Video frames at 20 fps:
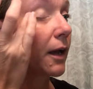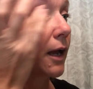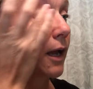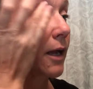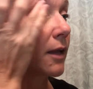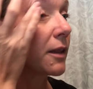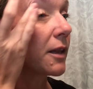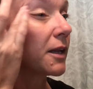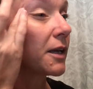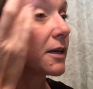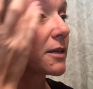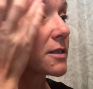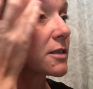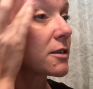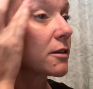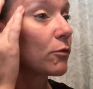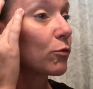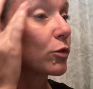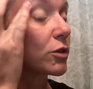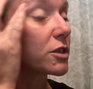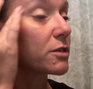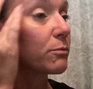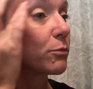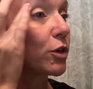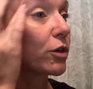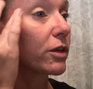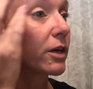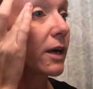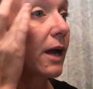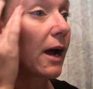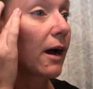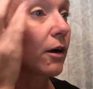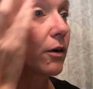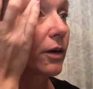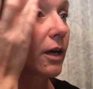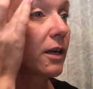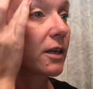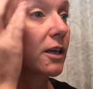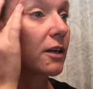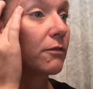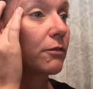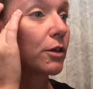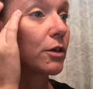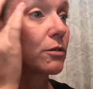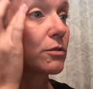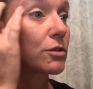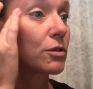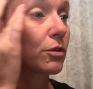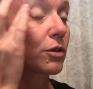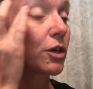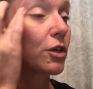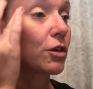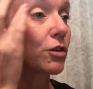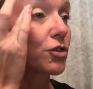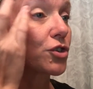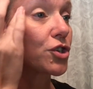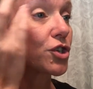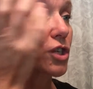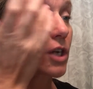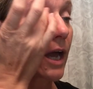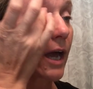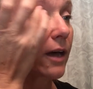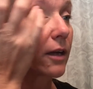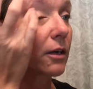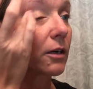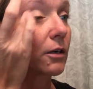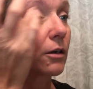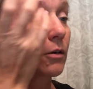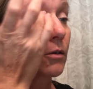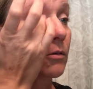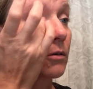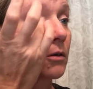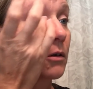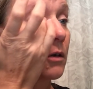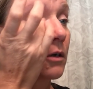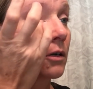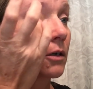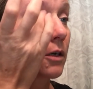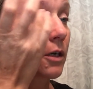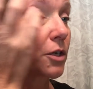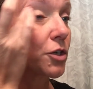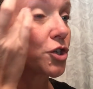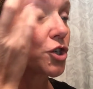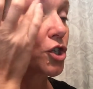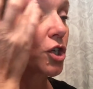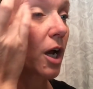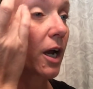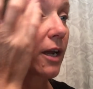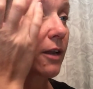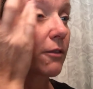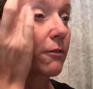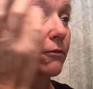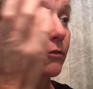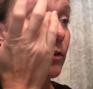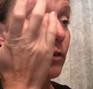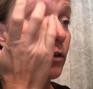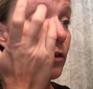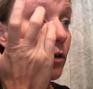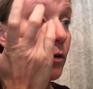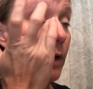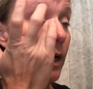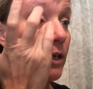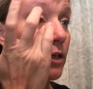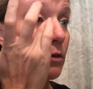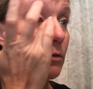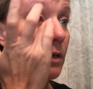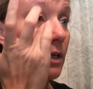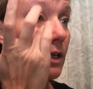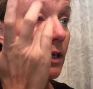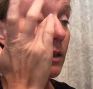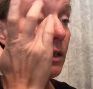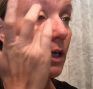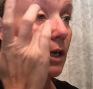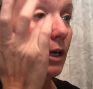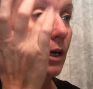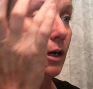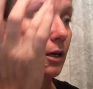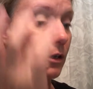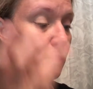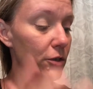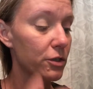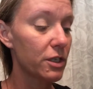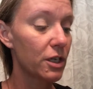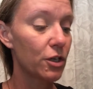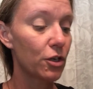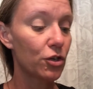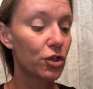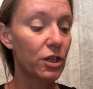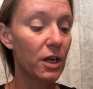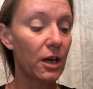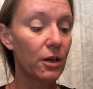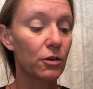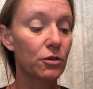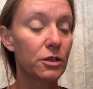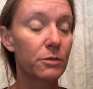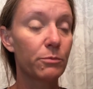And this will smooth it out and give you so that your shadow can shine through and you get the colors that your shadow is